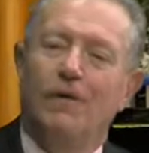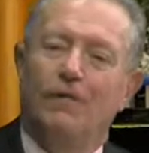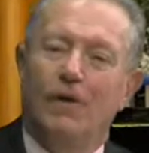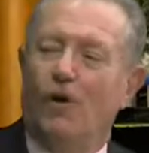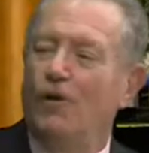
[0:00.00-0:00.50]

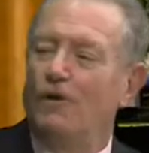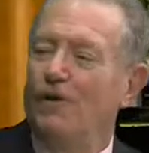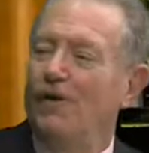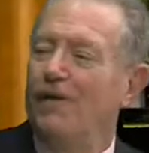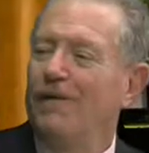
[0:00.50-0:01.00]
regarding
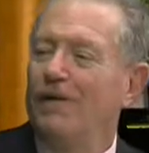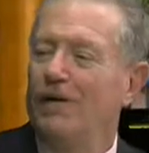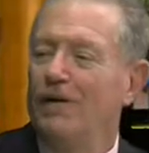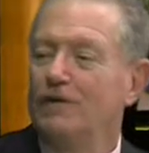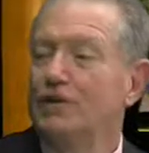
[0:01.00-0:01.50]
their
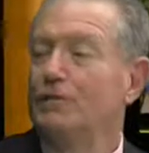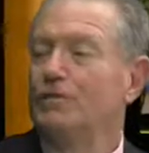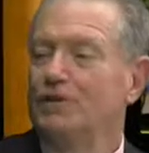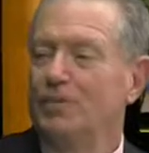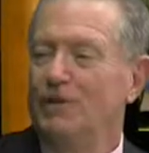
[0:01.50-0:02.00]

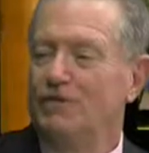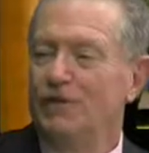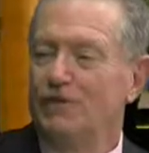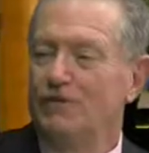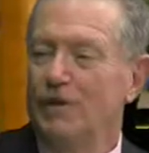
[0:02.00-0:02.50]
substance abuse
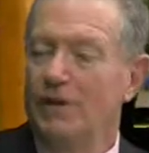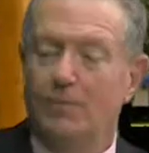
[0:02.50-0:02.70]
history,